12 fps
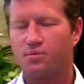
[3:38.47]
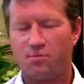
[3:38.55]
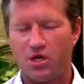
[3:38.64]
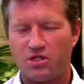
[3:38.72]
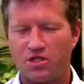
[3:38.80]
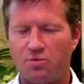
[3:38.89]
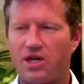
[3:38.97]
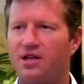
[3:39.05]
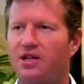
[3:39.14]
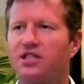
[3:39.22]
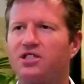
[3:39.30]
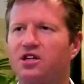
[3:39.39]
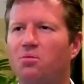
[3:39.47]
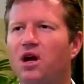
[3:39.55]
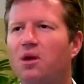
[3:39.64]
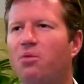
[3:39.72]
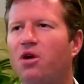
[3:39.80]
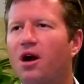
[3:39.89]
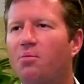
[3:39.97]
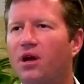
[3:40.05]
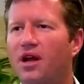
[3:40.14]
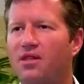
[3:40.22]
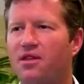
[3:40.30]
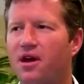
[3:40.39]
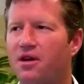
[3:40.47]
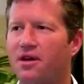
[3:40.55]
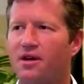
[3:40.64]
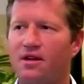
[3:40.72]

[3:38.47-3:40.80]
pure speculation on my part, but I thought